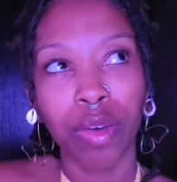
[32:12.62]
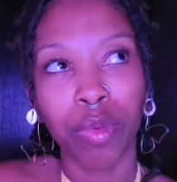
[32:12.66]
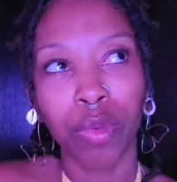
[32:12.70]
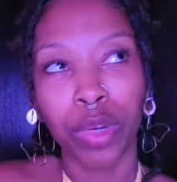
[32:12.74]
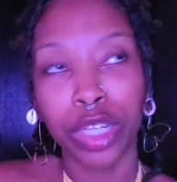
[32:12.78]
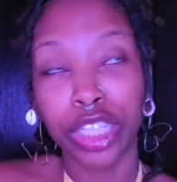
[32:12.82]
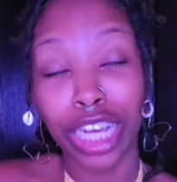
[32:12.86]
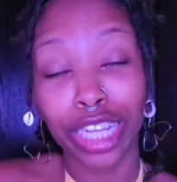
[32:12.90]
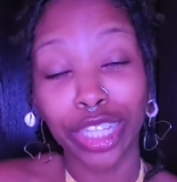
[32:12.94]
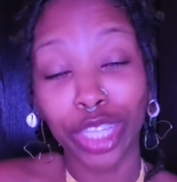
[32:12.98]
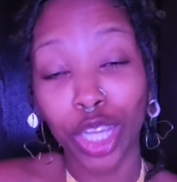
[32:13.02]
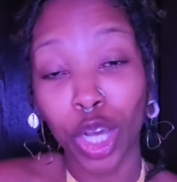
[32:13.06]

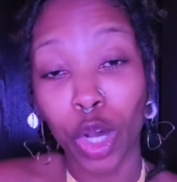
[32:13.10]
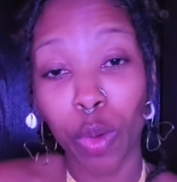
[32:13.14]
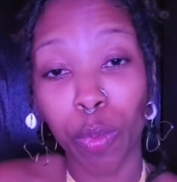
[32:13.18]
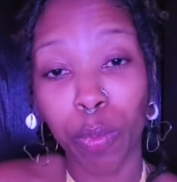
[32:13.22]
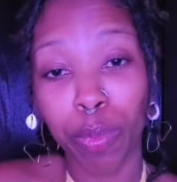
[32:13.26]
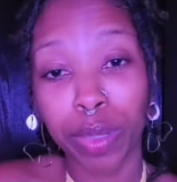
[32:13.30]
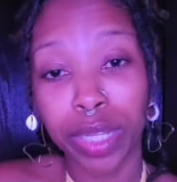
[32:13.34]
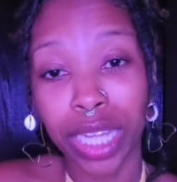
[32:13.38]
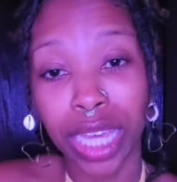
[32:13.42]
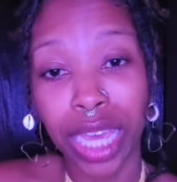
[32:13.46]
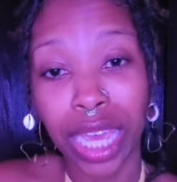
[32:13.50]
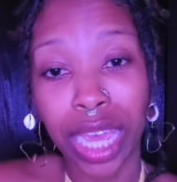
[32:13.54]
which I
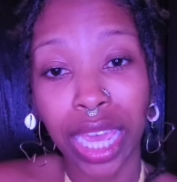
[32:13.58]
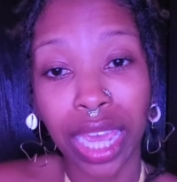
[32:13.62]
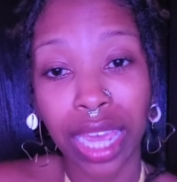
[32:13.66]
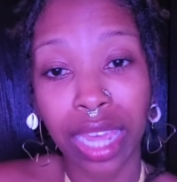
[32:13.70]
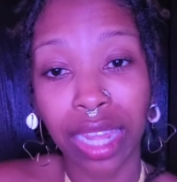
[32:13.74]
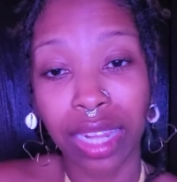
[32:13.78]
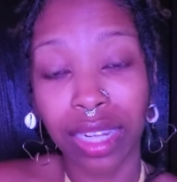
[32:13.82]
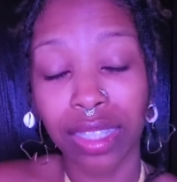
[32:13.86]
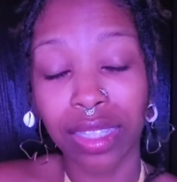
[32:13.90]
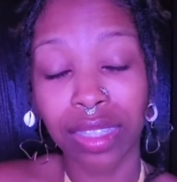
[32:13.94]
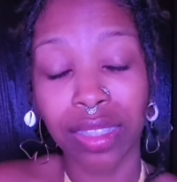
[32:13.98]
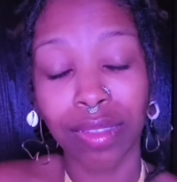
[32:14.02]
don't
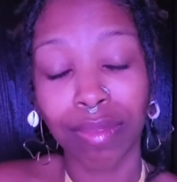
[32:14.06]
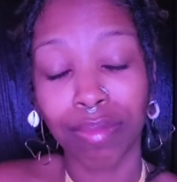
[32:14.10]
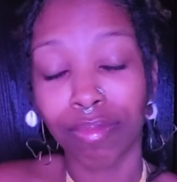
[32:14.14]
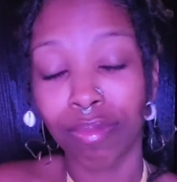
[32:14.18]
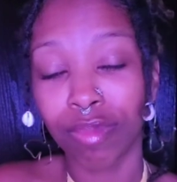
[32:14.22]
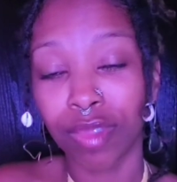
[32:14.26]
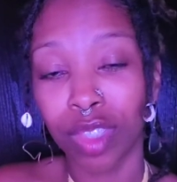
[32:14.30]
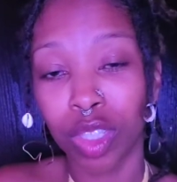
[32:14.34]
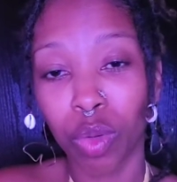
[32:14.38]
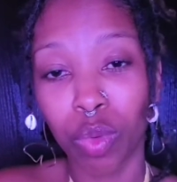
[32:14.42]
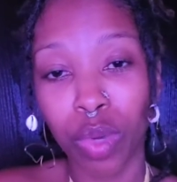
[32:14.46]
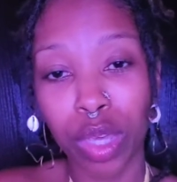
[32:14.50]
plan
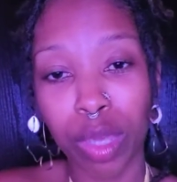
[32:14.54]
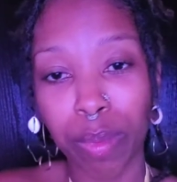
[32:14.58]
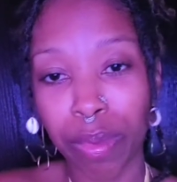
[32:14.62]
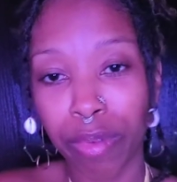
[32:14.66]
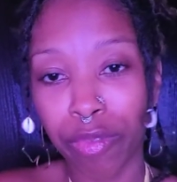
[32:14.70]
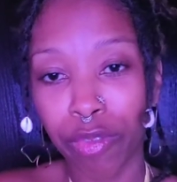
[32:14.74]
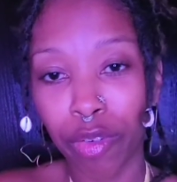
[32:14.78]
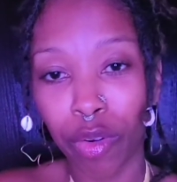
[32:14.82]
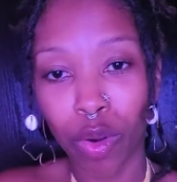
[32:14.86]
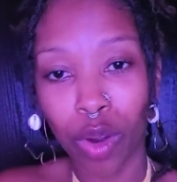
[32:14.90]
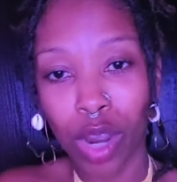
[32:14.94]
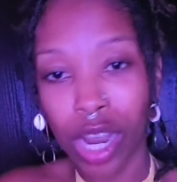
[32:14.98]
the week
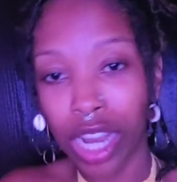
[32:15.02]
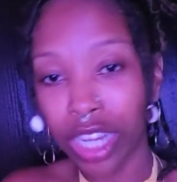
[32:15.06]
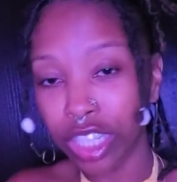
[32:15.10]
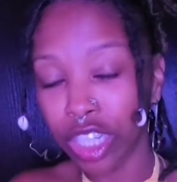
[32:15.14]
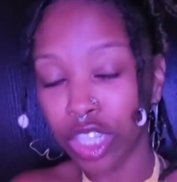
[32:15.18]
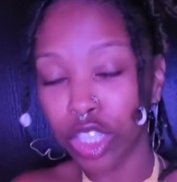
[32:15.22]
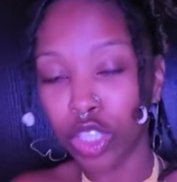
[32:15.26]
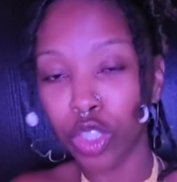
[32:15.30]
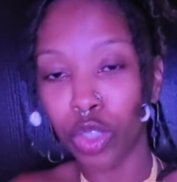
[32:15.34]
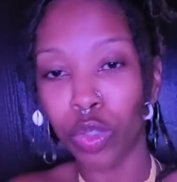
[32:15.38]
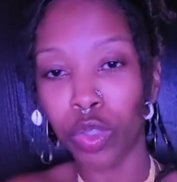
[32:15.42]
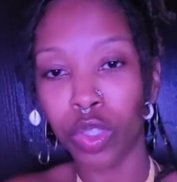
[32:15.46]
before. I
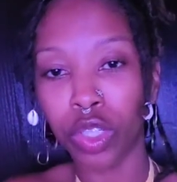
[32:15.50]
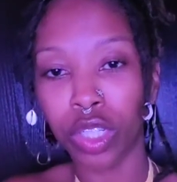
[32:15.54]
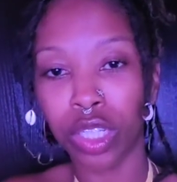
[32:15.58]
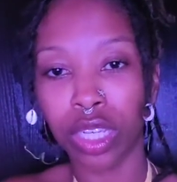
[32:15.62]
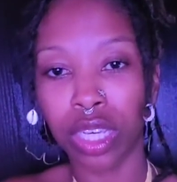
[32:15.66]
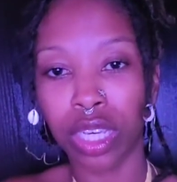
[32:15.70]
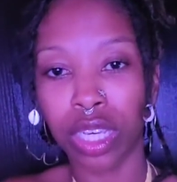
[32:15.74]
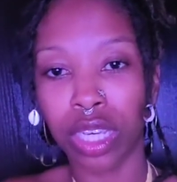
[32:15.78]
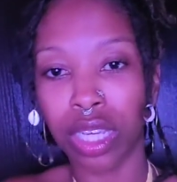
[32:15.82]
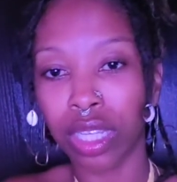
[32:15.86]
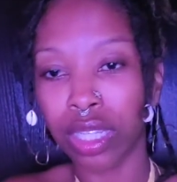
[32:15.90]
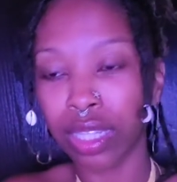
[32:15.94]
just
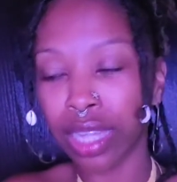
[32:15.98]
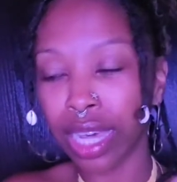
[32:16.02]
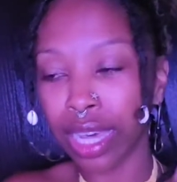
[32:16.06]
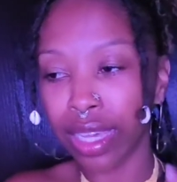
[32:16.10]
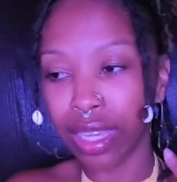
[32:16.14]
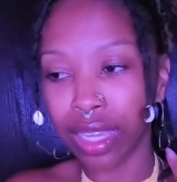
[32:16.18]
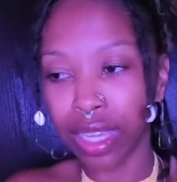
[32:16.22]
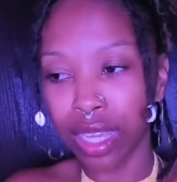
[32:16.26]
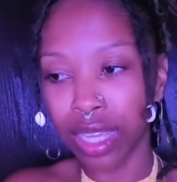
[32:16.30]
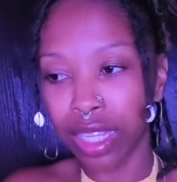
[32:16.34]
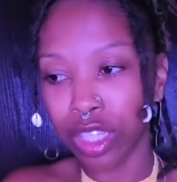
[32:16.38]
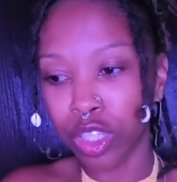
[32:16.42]
usually
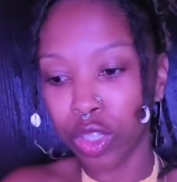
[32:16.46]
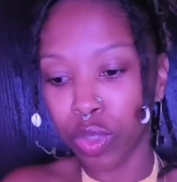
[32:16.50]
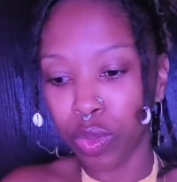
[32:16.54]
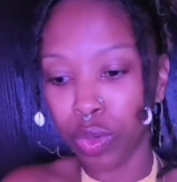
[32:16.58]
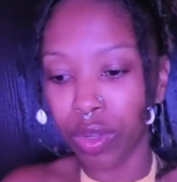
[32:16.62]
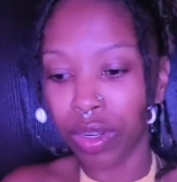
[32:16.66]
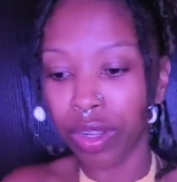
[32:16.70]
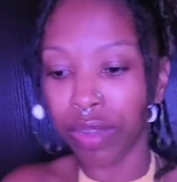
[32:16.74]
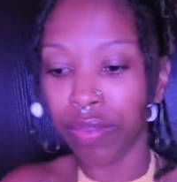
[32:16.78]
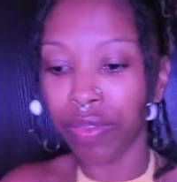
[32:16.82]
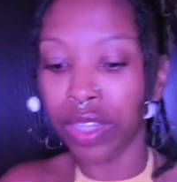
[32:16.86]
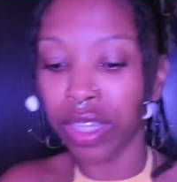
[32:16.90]
like
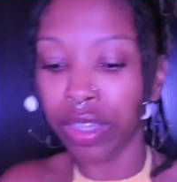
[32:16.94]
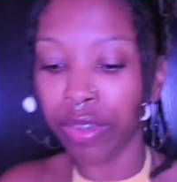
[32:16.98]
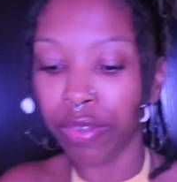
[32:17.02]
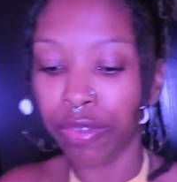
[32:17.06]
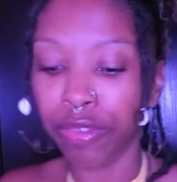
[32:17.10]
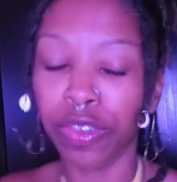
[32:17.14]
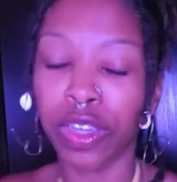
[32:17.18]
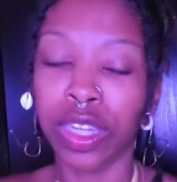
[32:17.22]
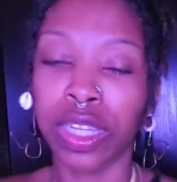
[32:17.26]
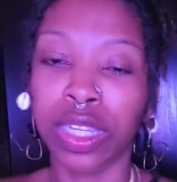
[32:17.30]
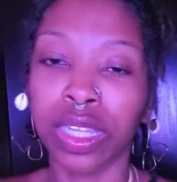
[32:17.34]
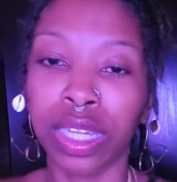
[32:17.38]
intuitively
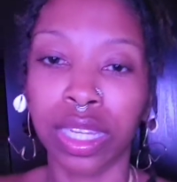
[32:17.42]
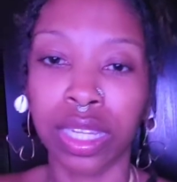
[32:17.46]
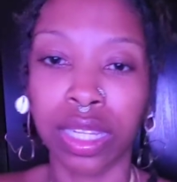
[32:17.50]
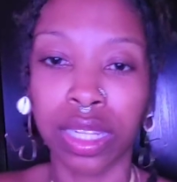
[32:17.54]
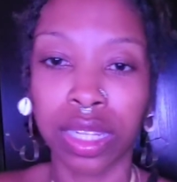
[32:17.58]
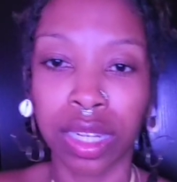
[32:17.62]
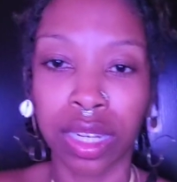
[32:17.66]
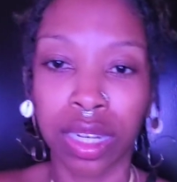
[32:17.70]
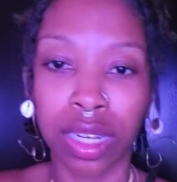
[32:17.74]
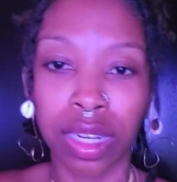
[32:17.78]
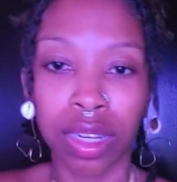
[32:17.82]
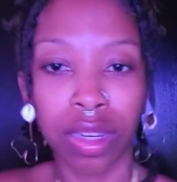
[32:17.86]
feel
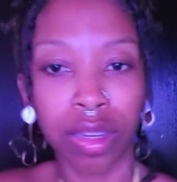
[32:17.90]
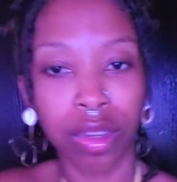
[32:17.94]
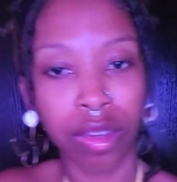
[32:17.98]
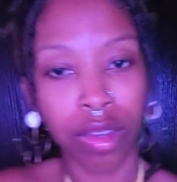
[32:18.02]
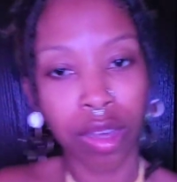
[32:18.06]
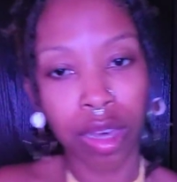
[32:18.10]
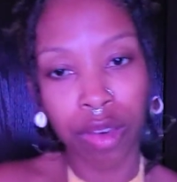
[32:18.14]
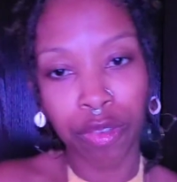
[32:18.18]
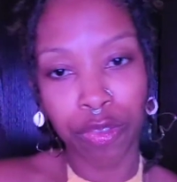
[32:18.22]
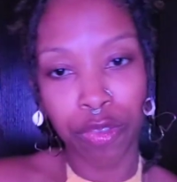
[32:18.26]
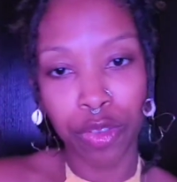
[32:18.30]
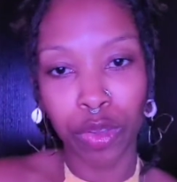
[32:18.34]
it
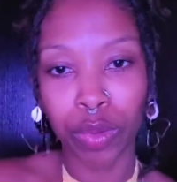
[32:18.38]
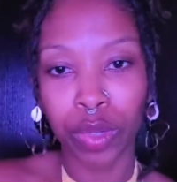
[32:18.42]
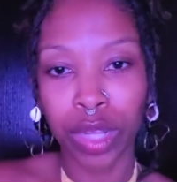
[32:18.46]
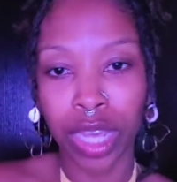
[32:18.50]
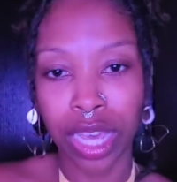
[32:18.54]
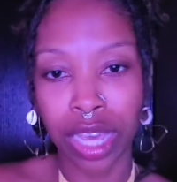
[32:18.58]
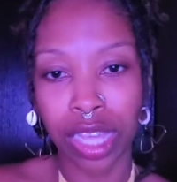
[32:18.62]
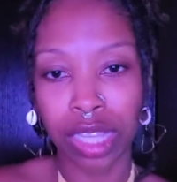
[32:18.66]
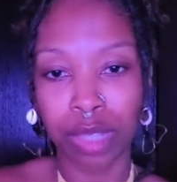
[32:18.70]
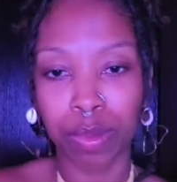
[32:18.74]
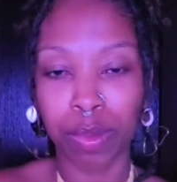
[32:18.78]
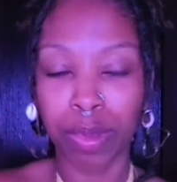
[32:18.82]
a few
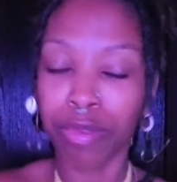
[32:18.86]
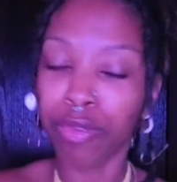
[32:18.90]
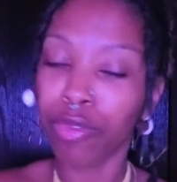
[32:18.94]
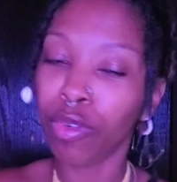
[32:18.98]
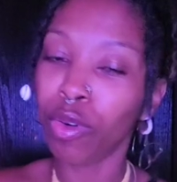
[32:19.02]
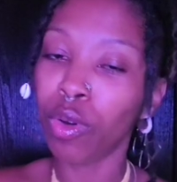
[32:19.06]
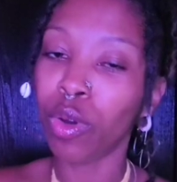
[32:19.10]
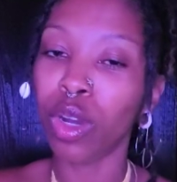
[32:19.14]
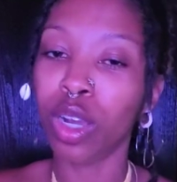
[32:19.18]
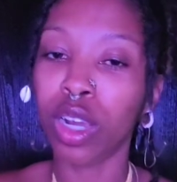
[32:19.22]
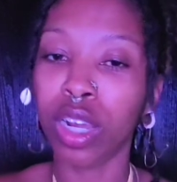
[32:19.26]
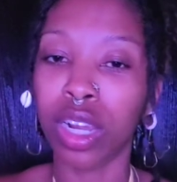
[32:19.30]
days
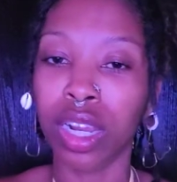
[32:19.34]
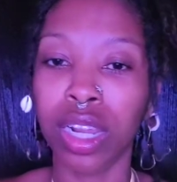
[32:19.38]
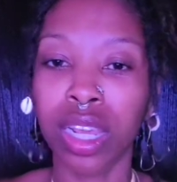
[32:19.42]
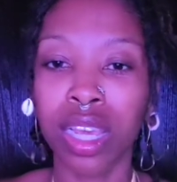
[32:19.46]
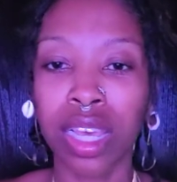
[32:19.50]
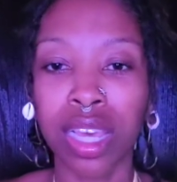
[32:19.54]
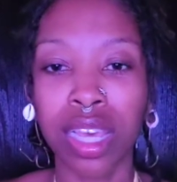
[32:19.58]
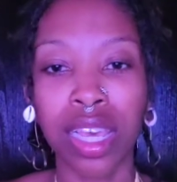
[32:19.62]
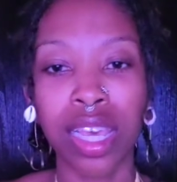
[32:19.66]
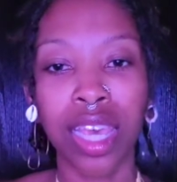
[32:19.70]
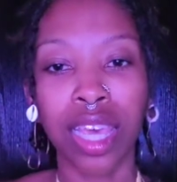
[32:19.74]
before,